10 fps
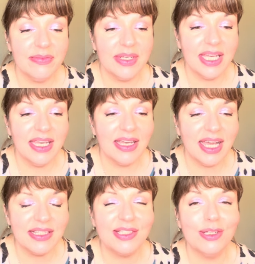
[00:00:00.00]
It
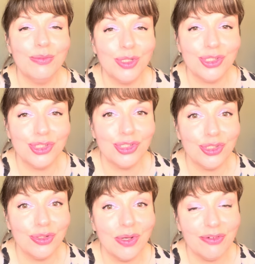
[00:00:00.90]
adds so much
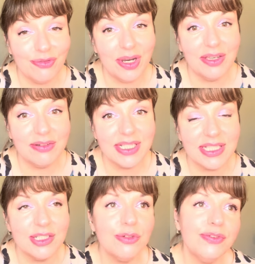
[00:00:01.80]
to a
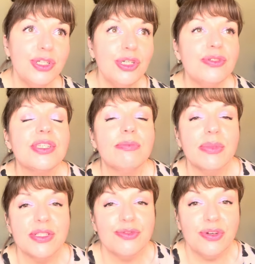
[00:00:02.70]
fragrance. It's often used in
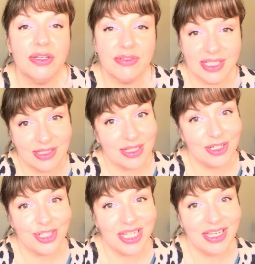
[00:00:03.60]
men's fragrances,
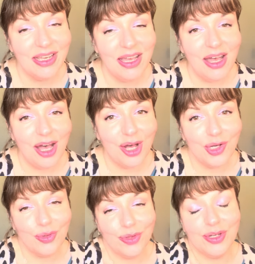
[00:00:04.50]
actually,
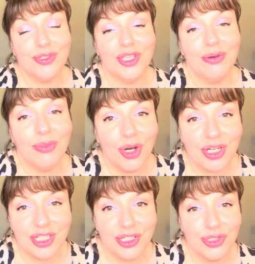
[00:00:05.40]
or those that are
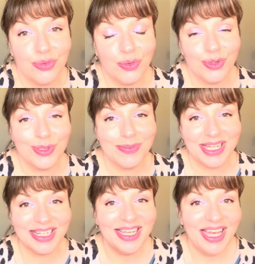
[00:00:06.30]
marketed towards
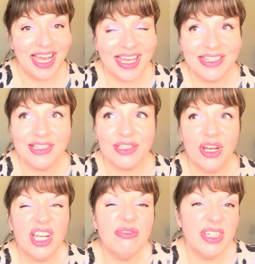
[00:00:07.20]
men, and
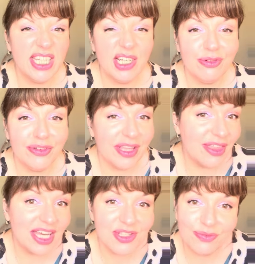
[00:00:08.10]
I really love it.
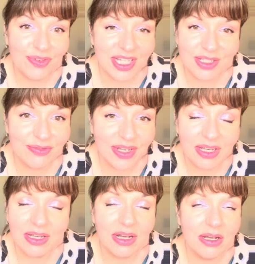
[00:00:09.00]
That and
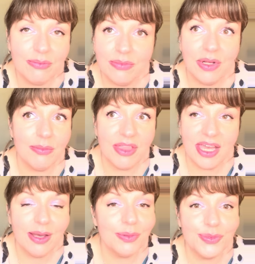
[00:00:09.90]
vetiver, I'm
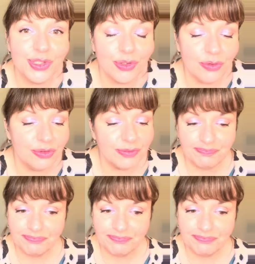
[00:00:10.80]
there, I'm sold.